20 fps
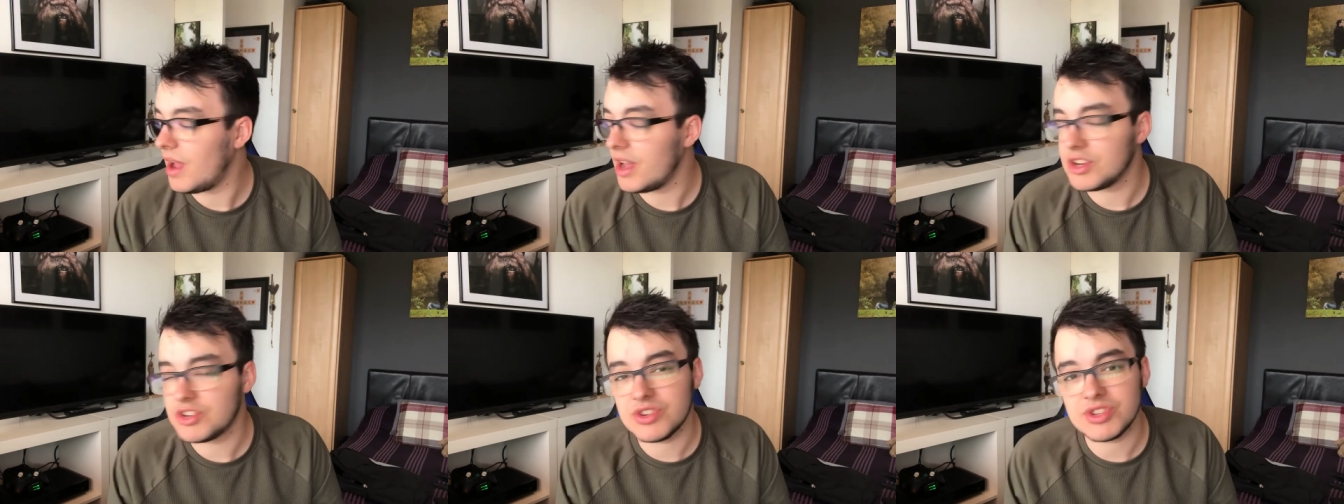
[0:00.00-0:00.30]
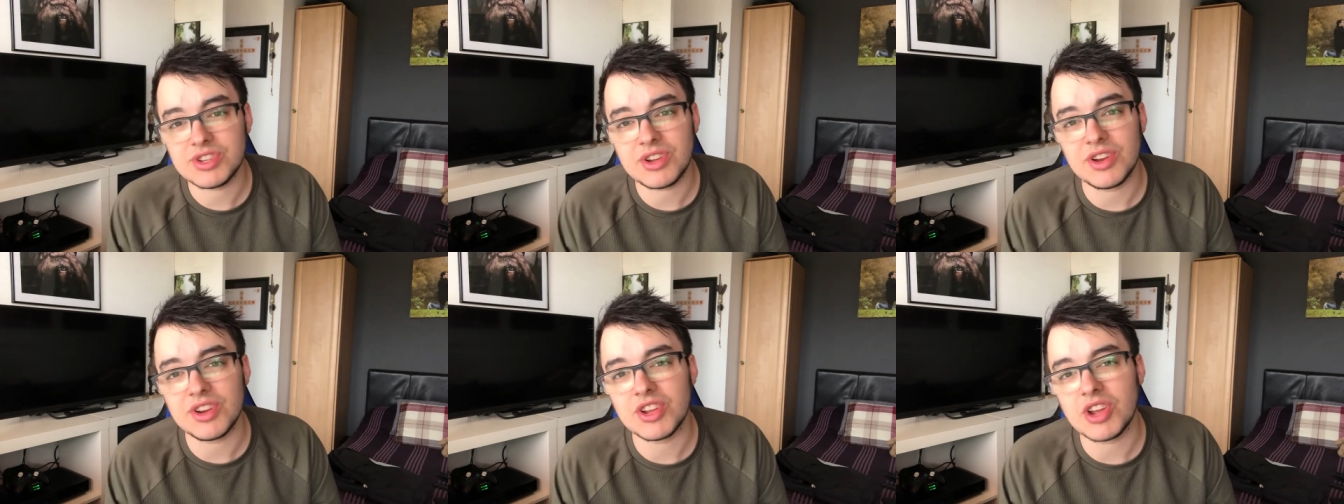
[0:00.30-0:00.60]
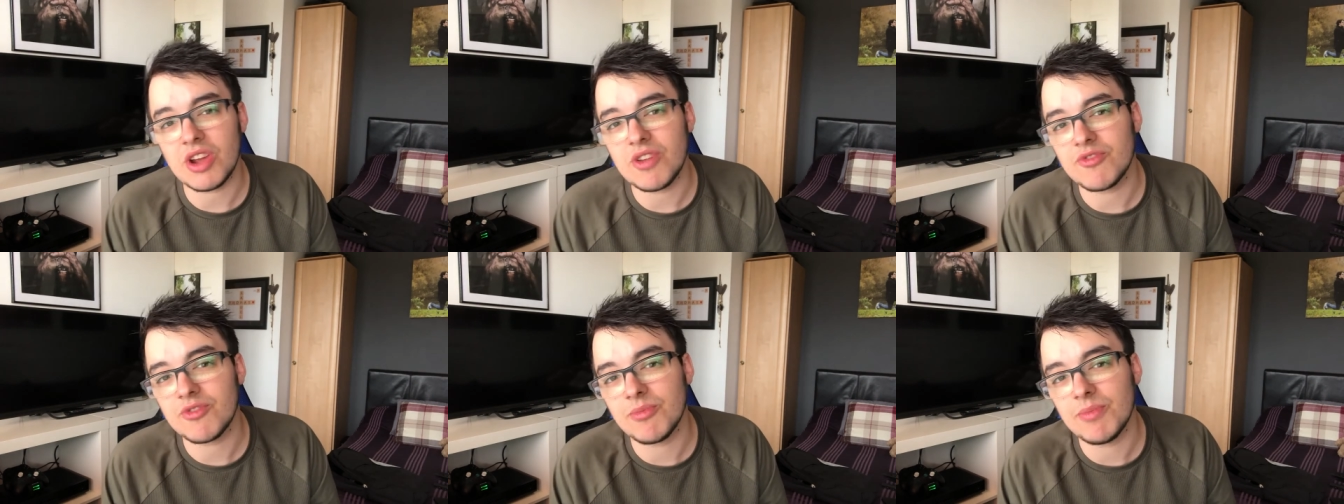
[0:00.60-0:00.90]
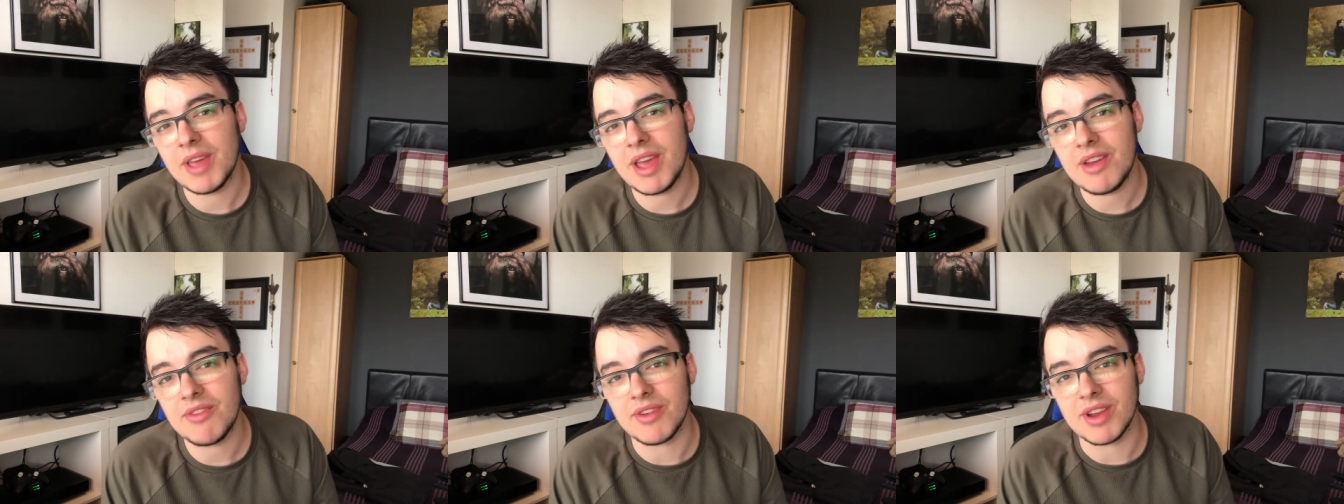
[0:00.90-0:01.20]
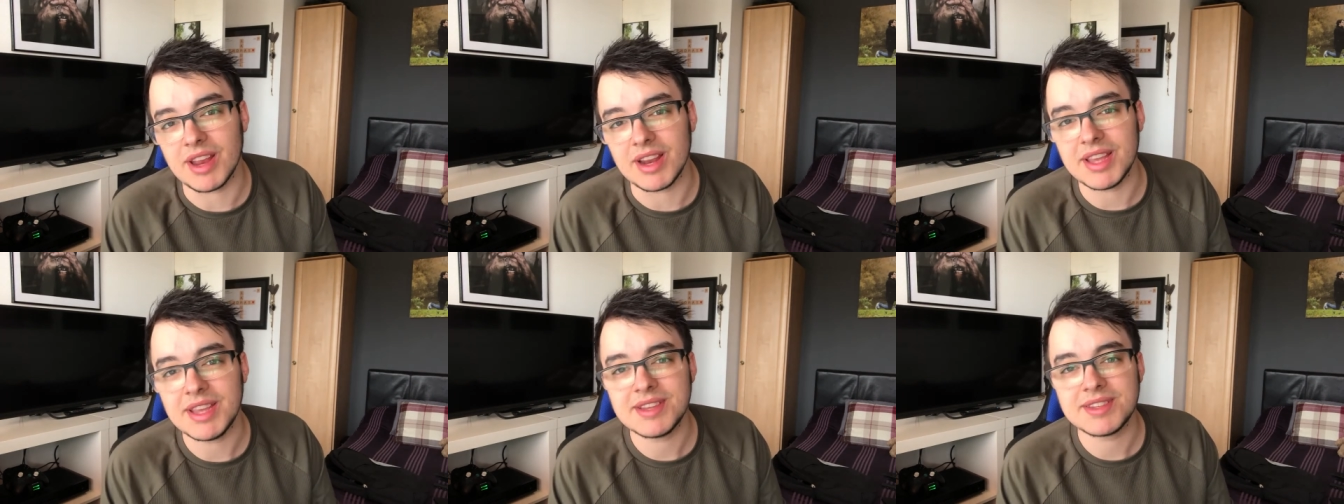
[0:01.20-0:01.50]
and just kind of go from there
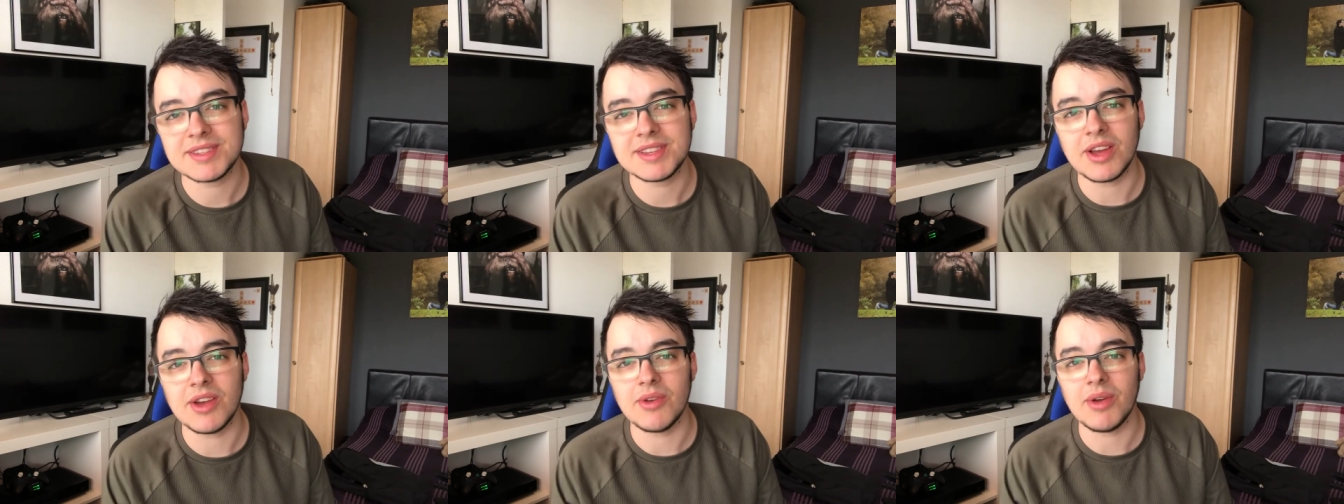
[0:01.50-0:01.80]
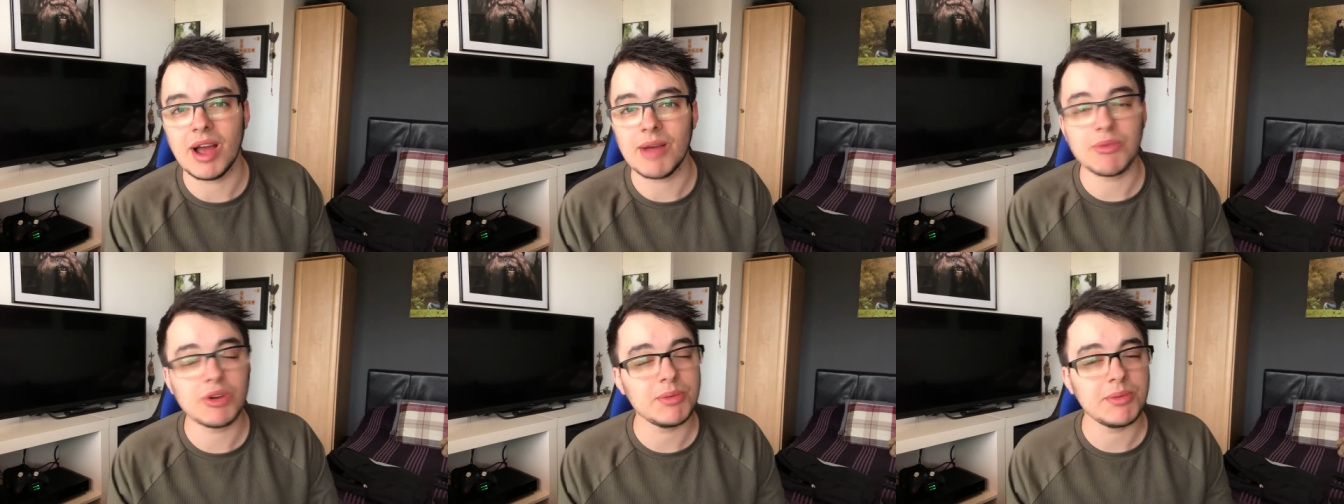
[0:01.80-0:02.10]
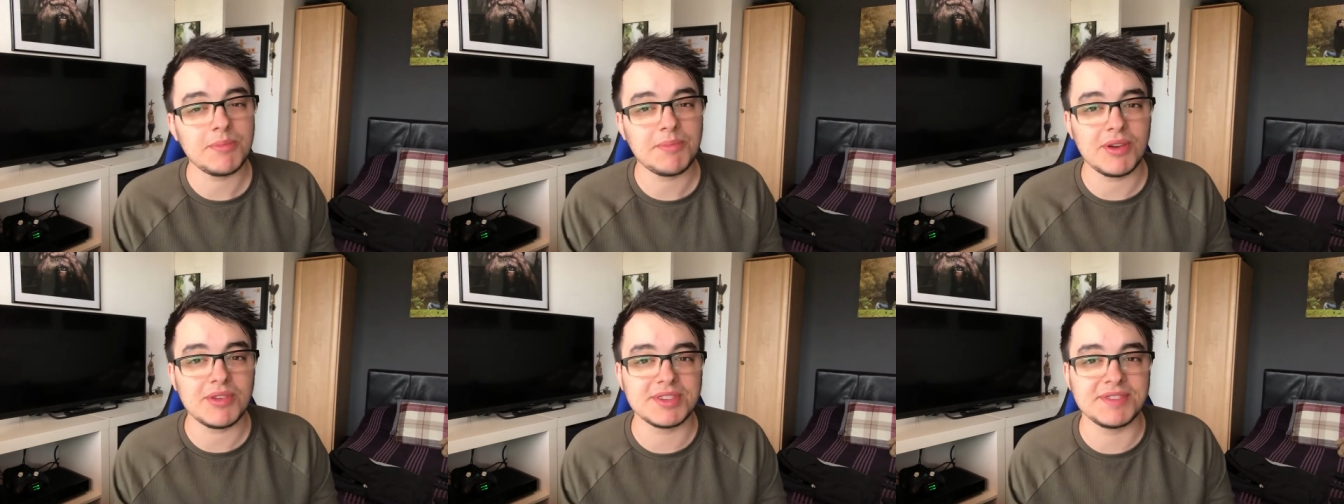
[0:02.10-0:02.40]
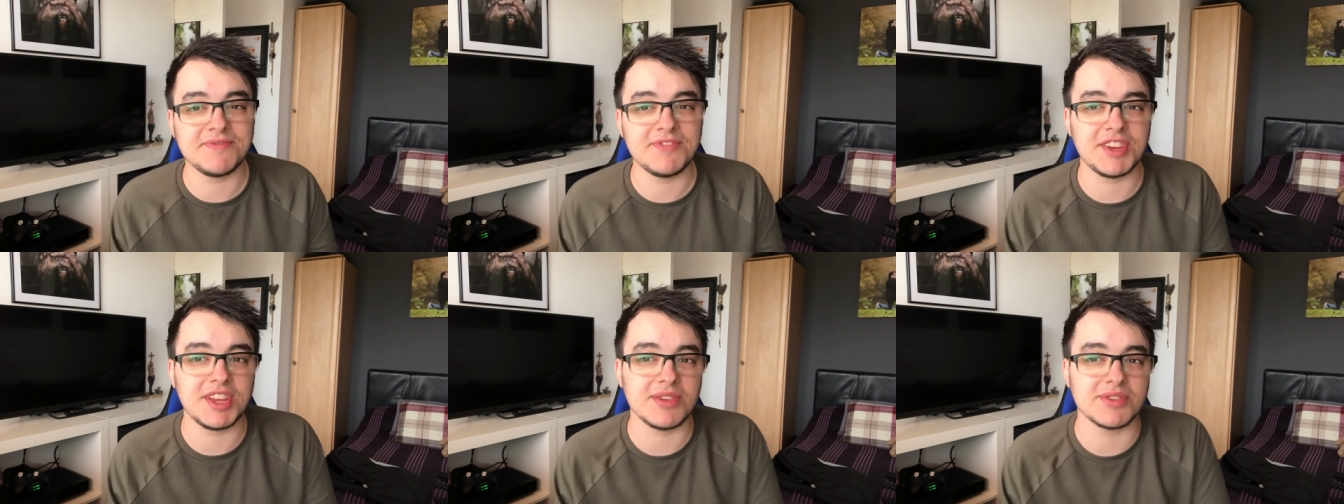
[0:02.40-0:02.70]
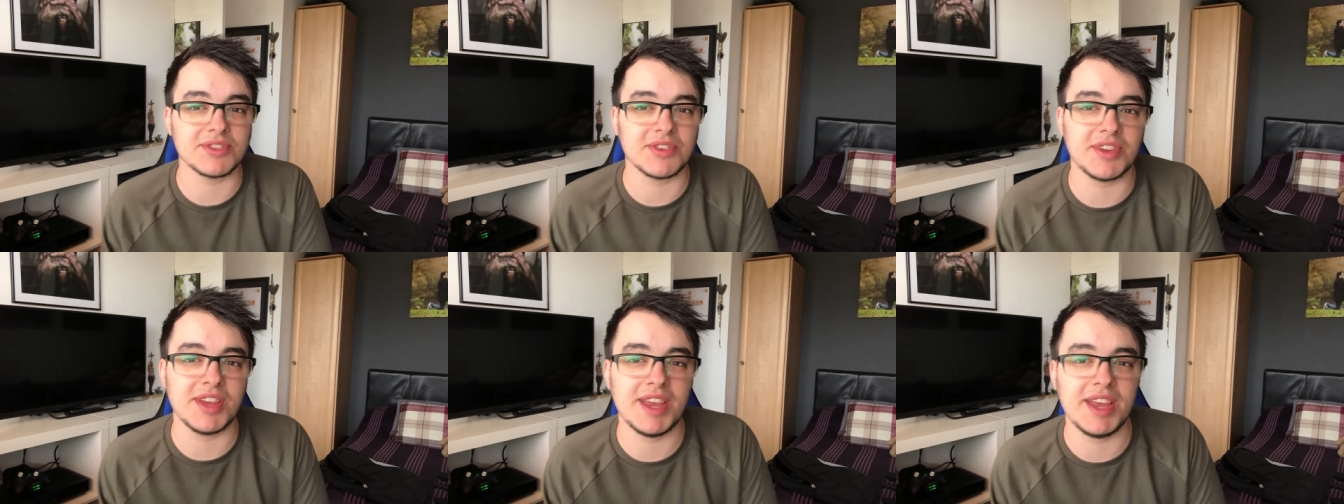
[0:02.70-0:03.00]
really. So I'm gonna be posting
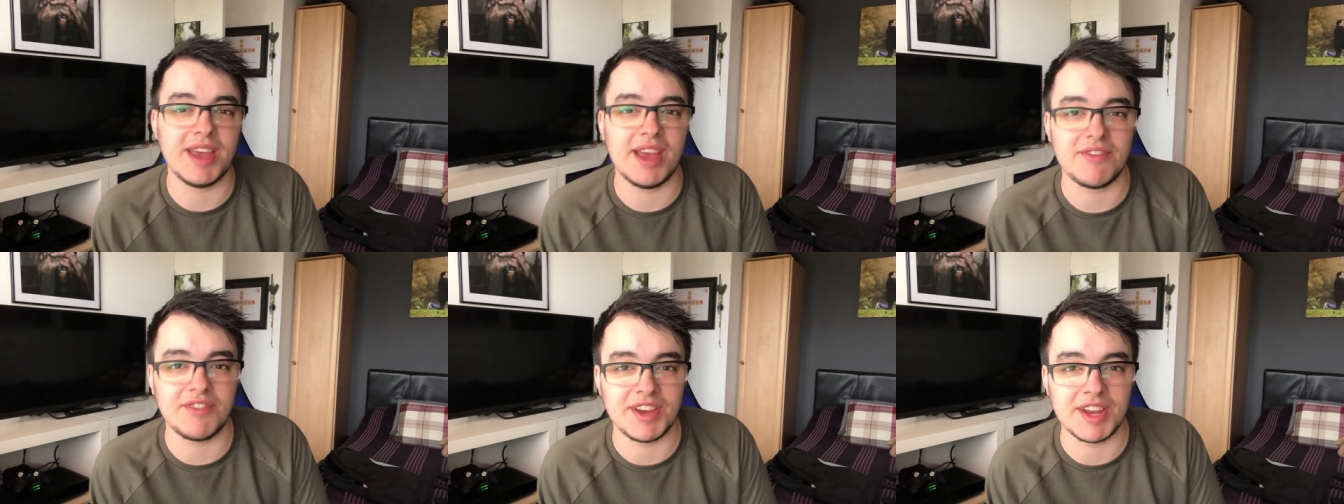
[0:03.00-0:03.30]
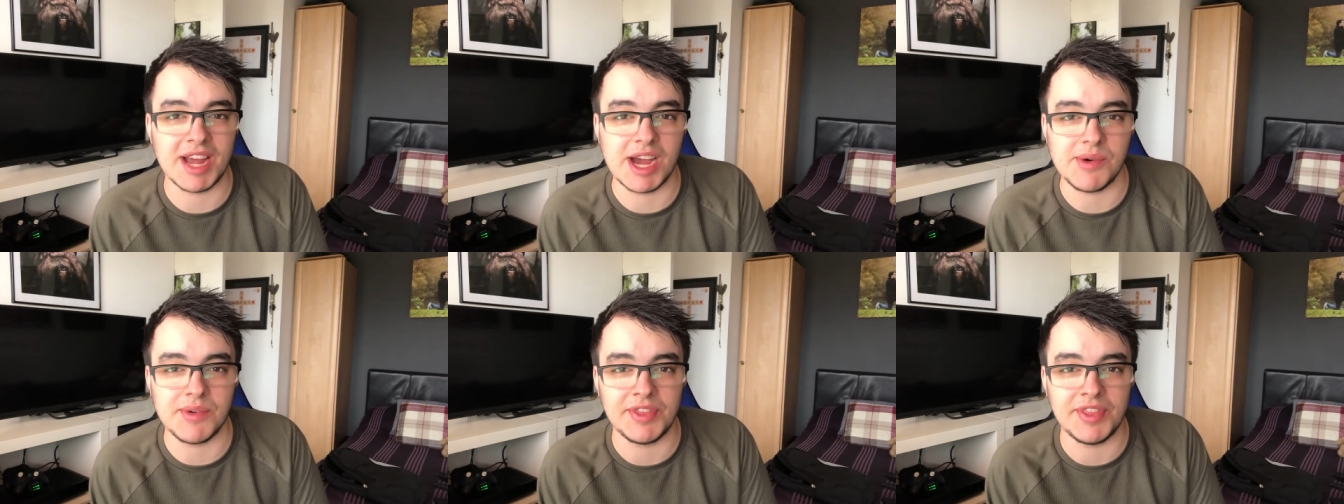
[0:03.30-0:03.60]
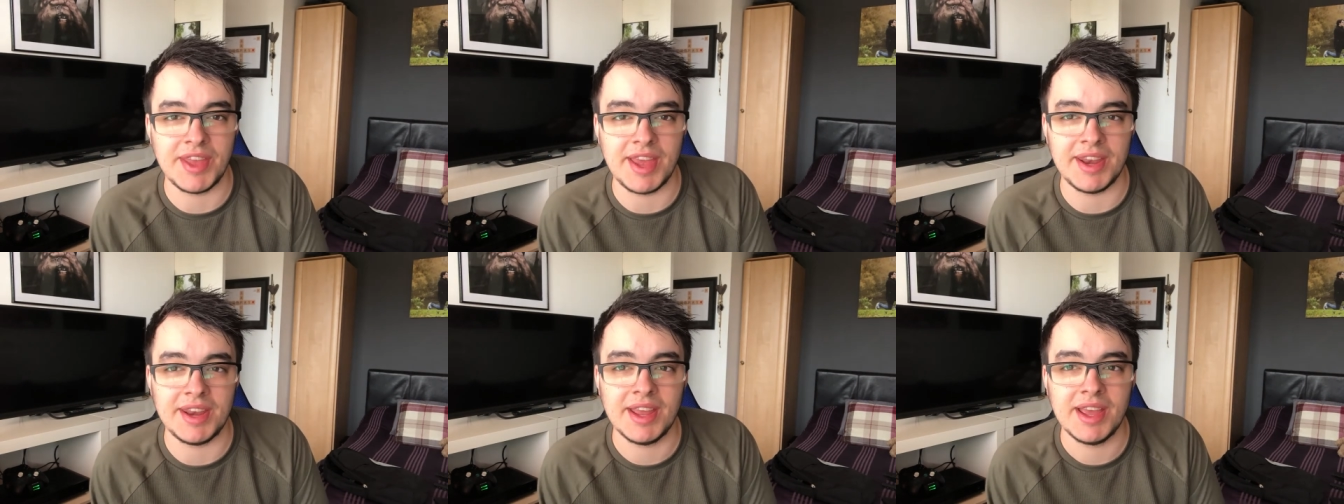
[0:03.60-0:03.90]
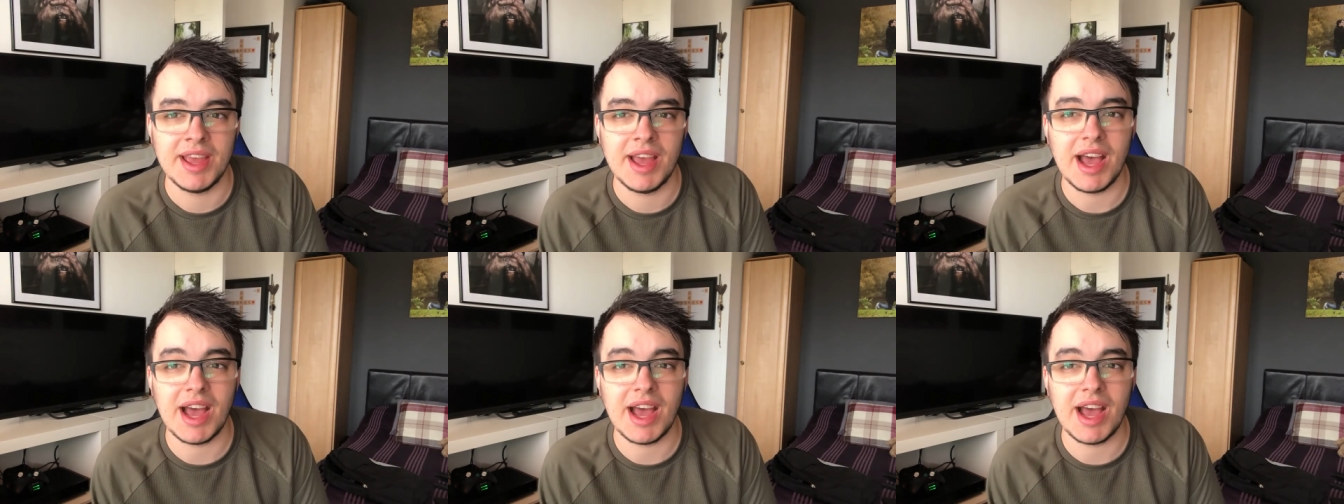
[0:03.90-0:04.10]
videos on here every now and then.